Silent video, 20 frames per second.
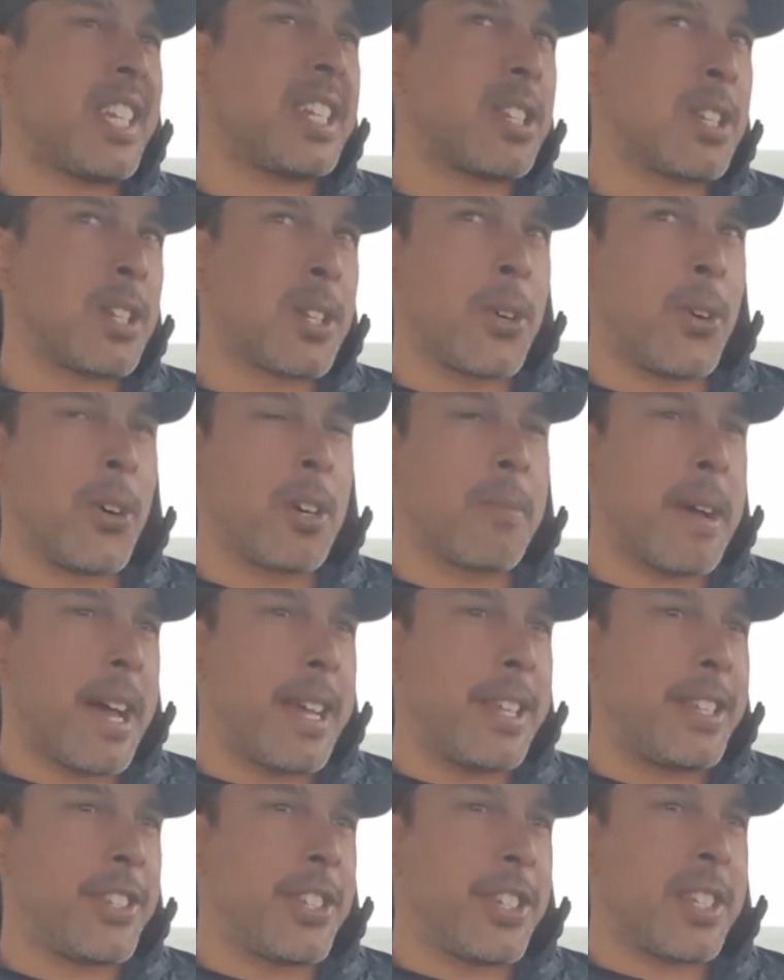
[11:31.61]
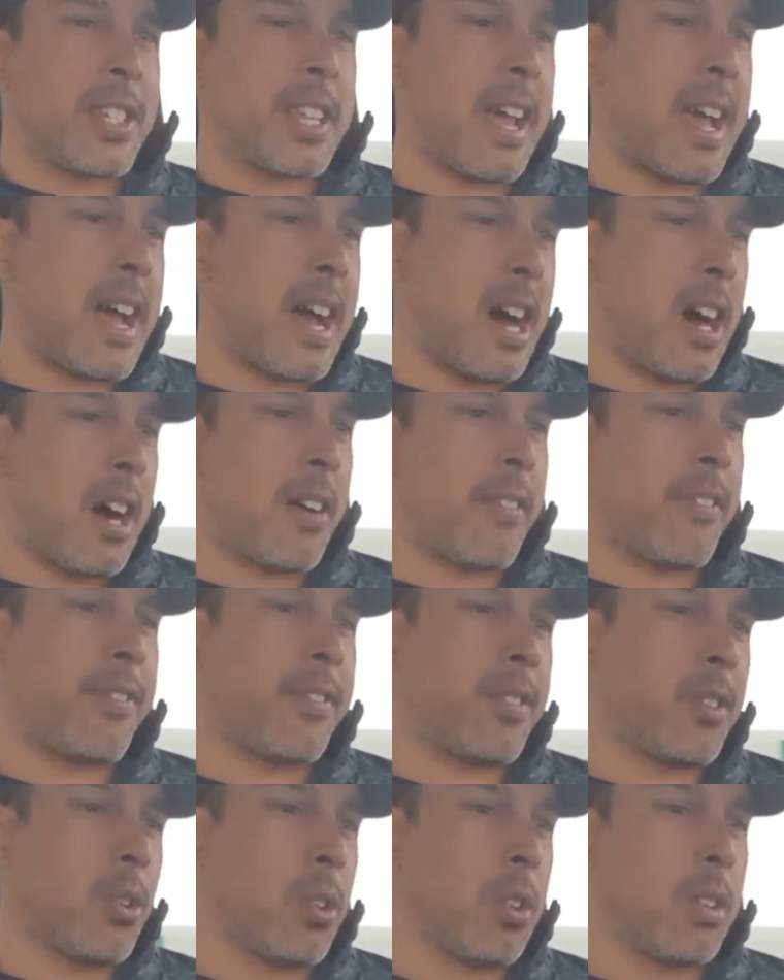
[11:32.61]
to talk about is just how
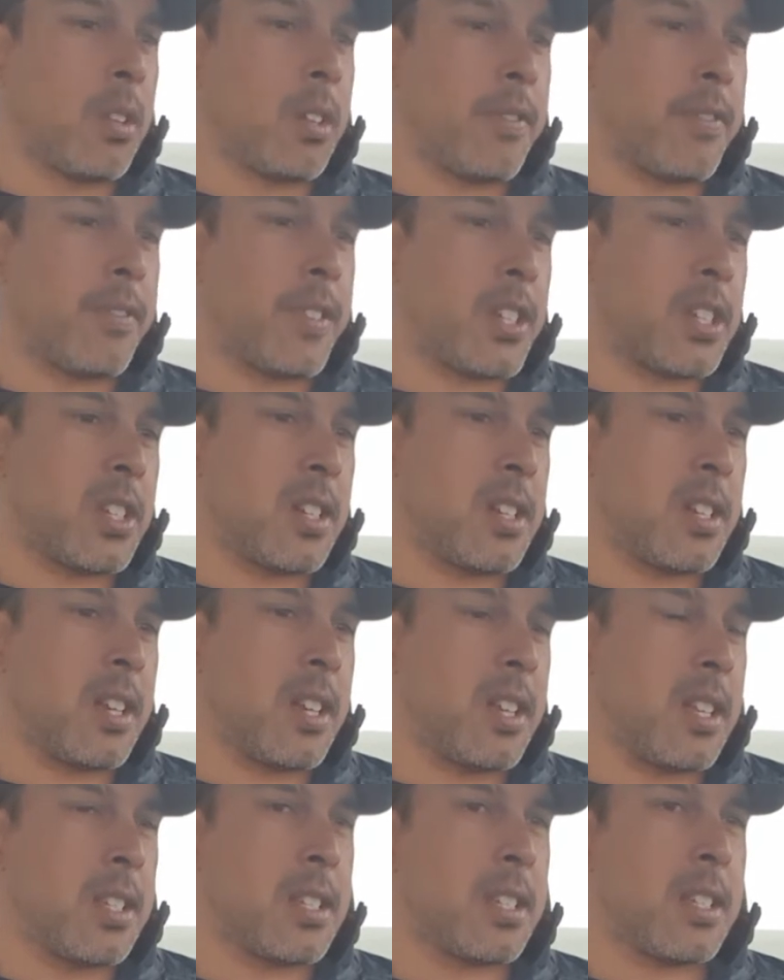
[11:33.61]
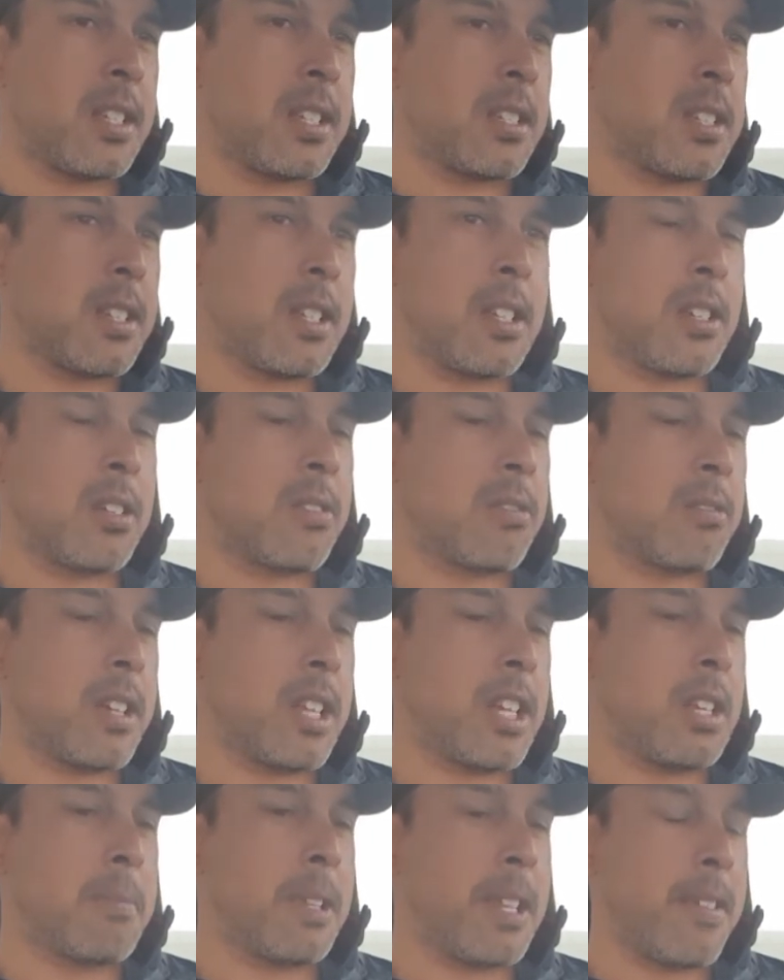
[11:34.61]
fuel efficient it is. It's
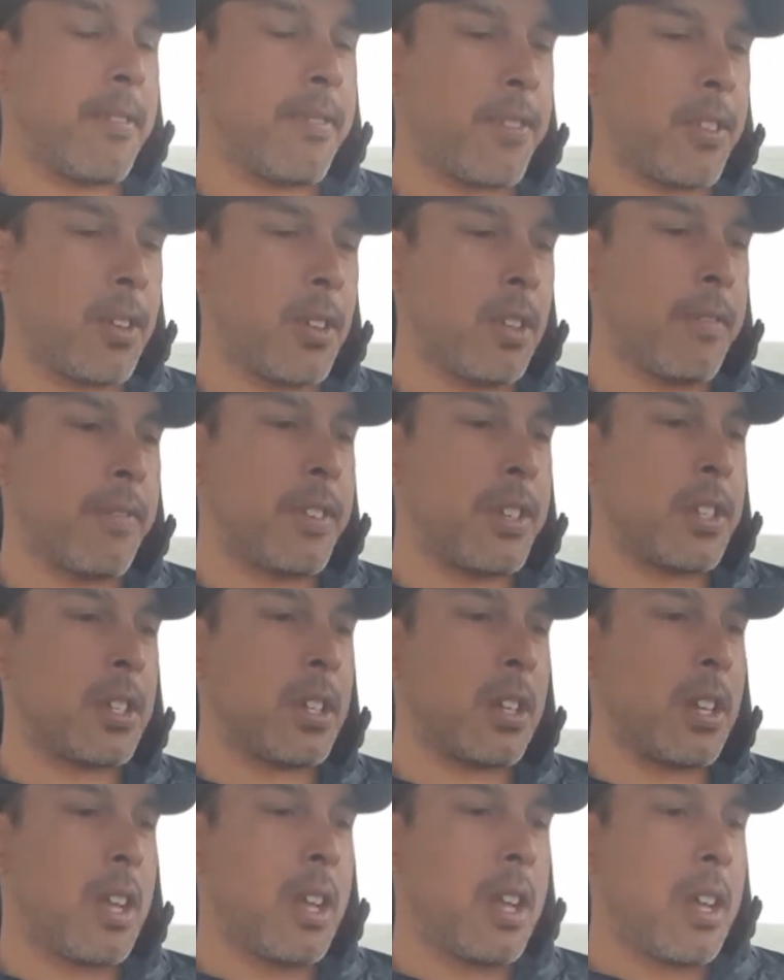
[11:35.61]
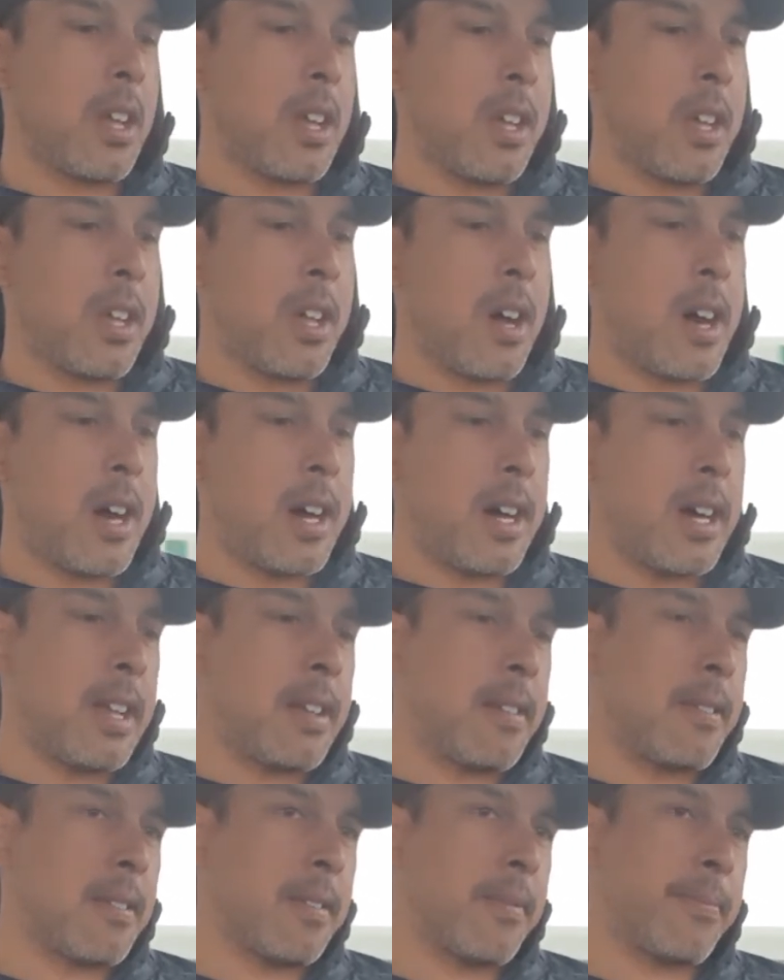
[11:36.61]
incredibly fuel efficient.
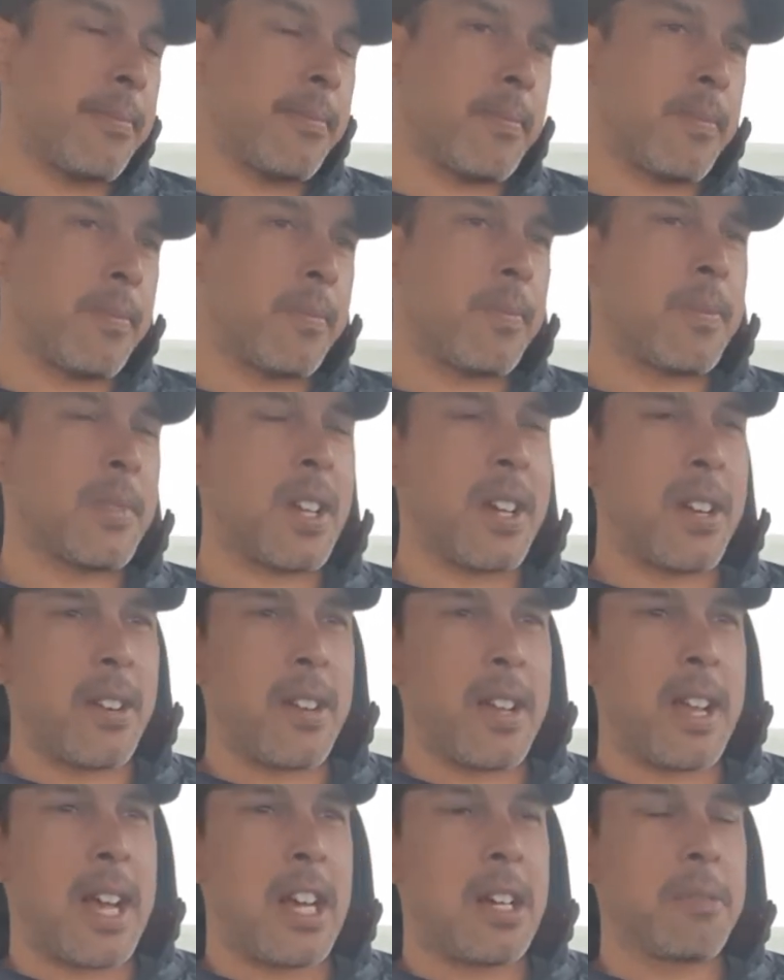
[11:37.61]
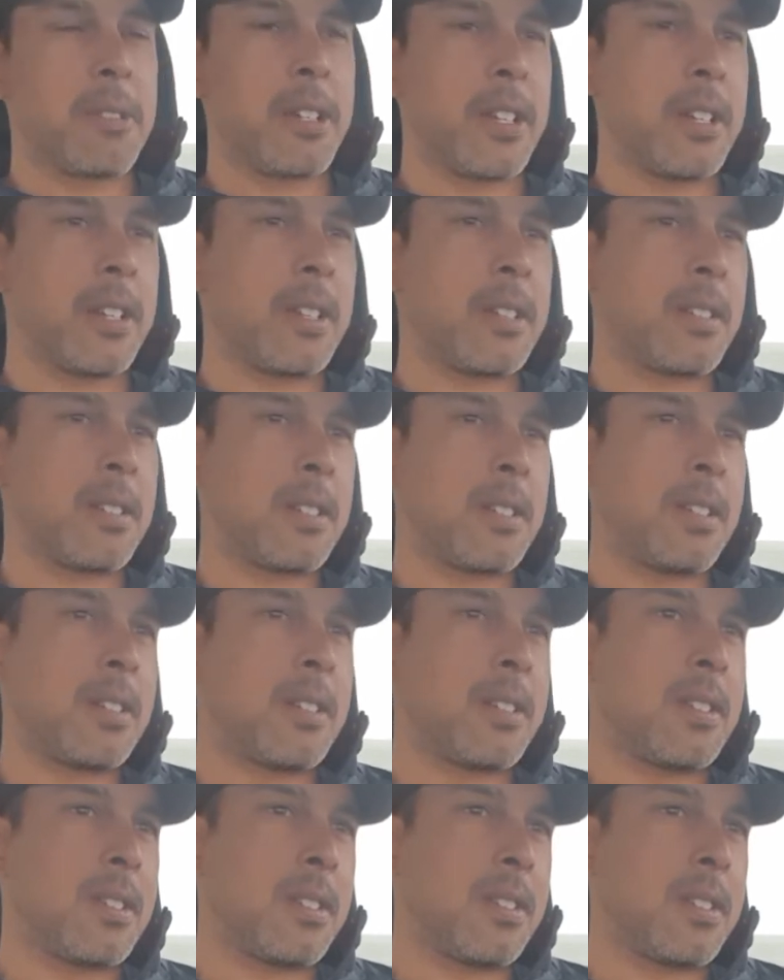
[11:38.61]
I don't know how I'm going to
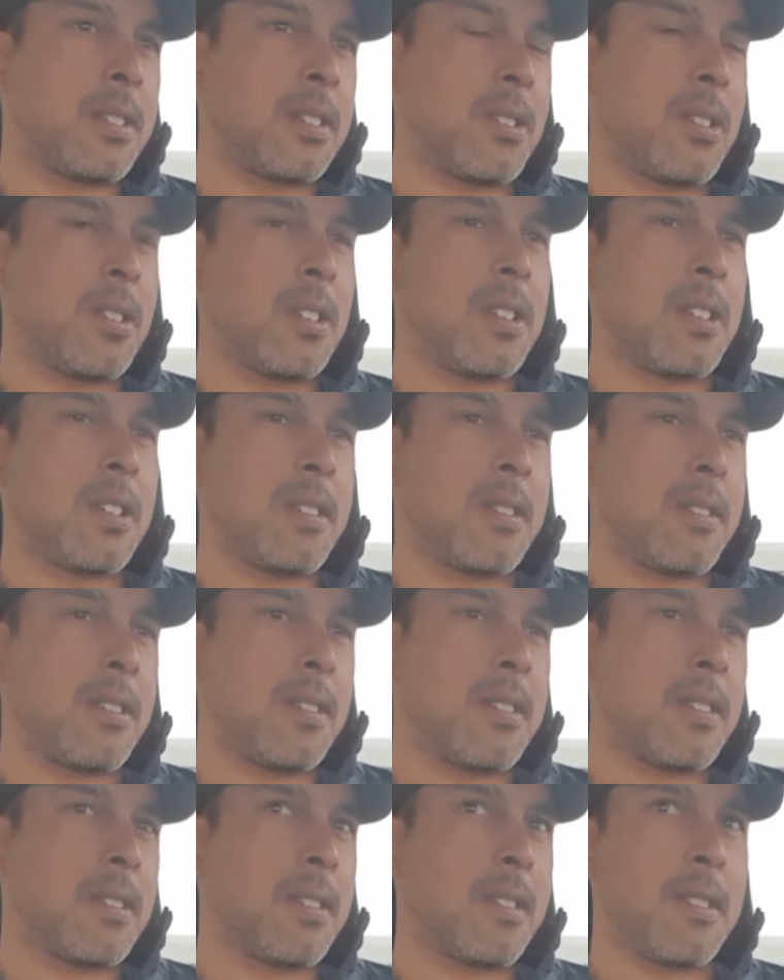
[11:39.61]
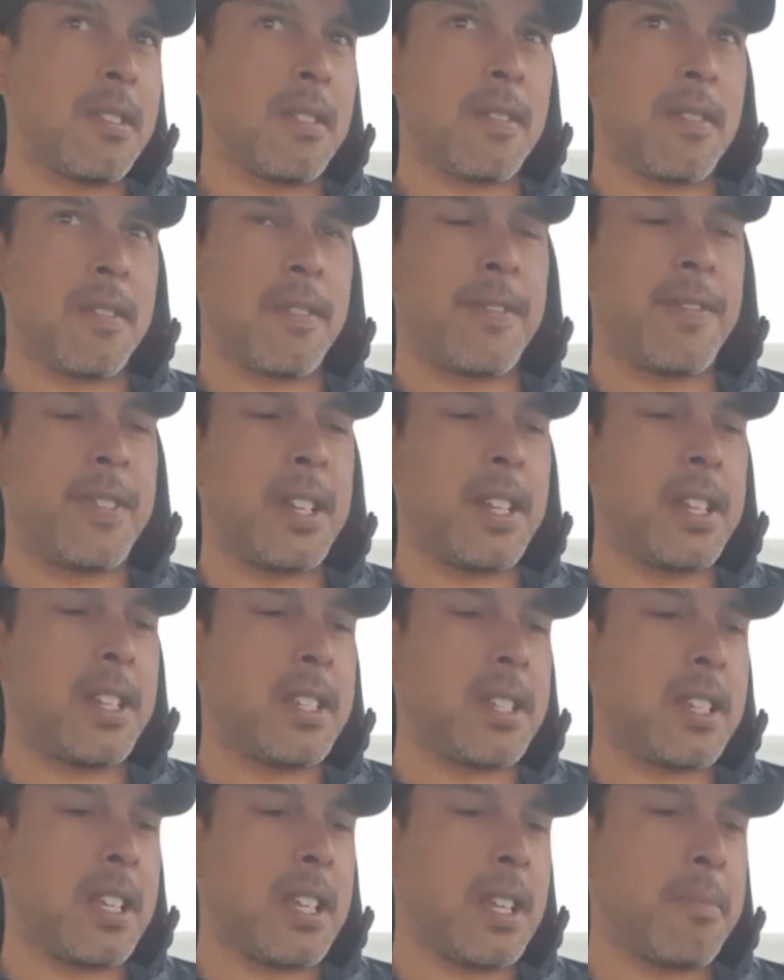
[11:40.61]
do the
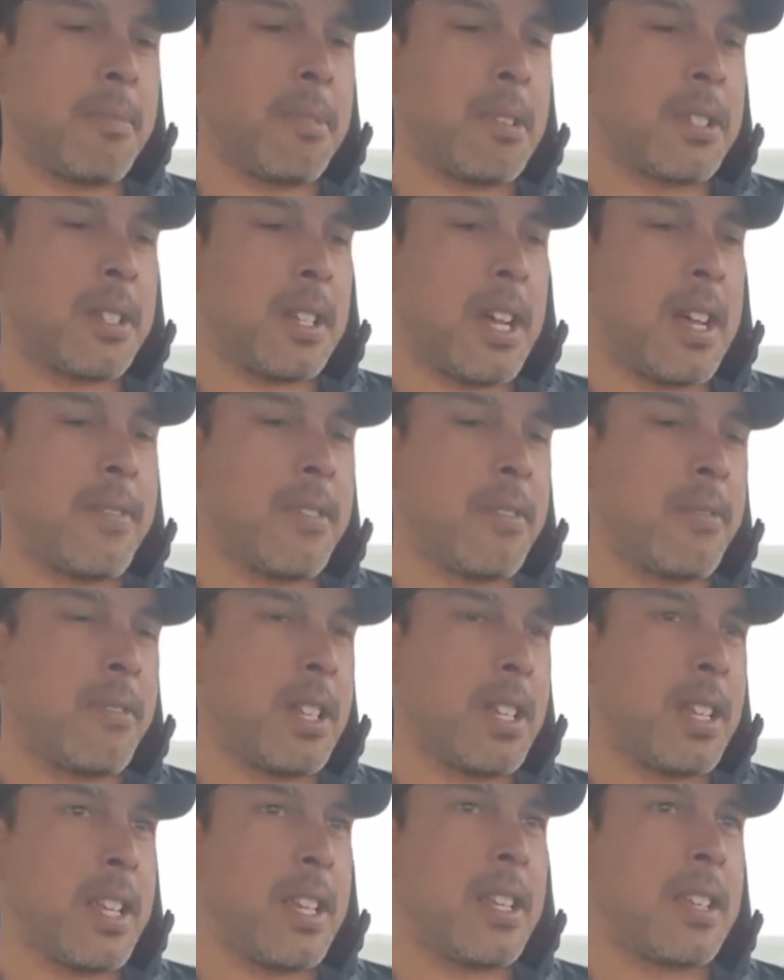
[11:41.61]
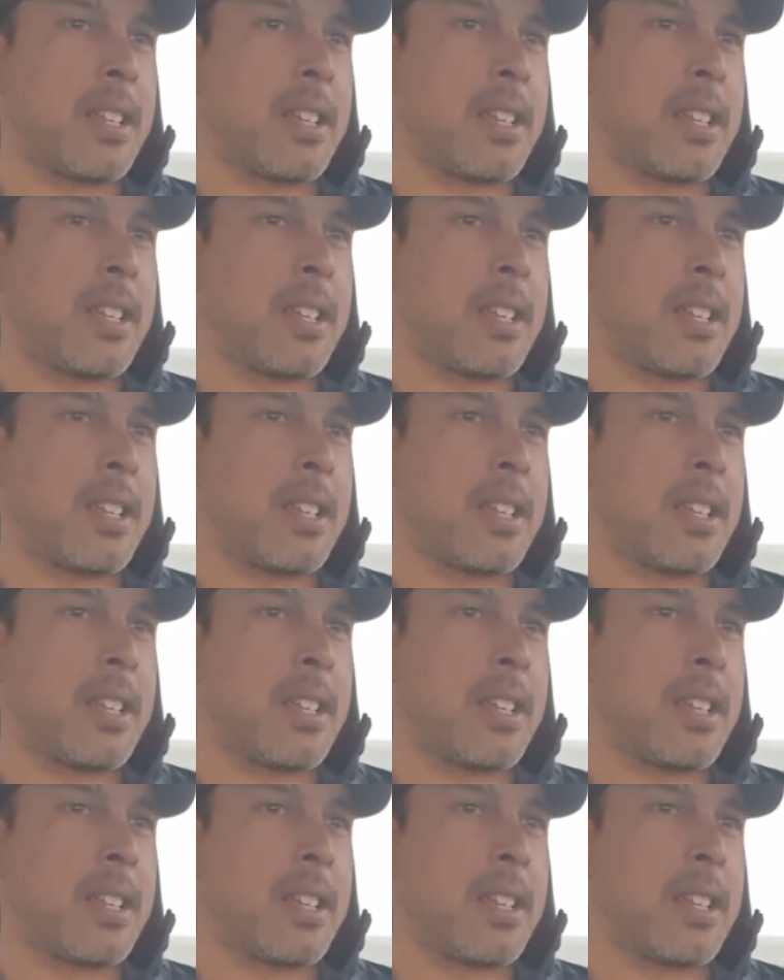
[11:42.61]
figures here because I haven't really